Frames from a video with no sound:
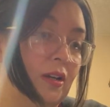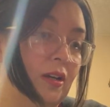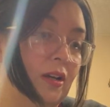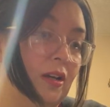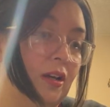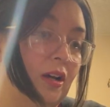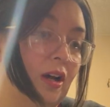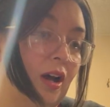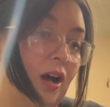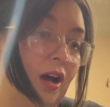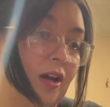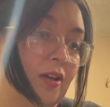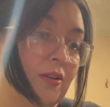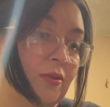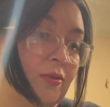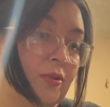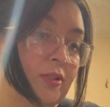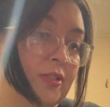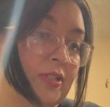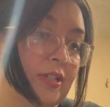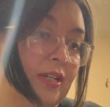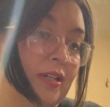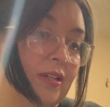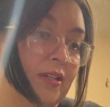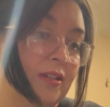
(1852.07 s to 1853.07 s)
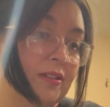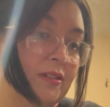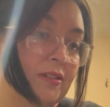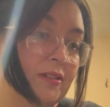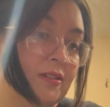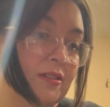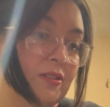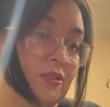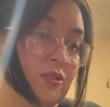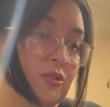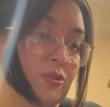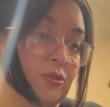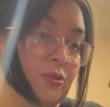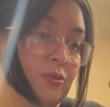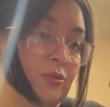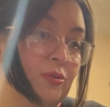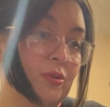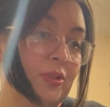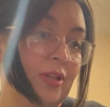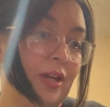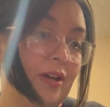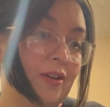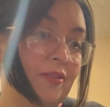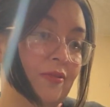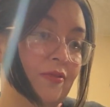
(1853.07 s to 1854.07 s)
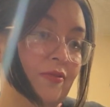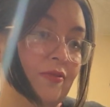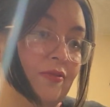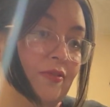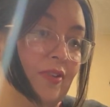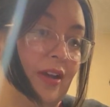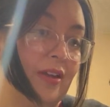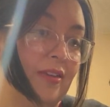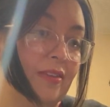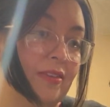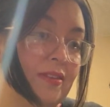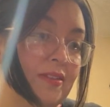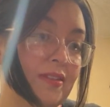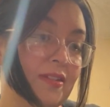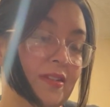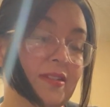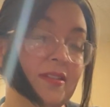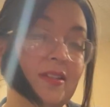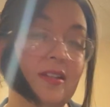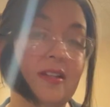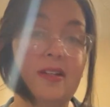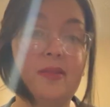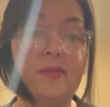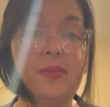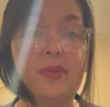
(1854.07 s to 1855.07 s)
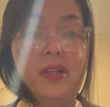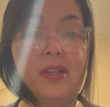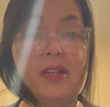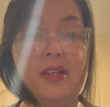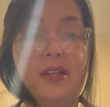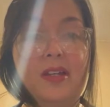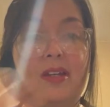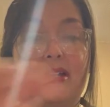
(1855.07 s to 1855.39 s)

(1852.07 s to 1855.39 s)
God ordained true love. And this is going to be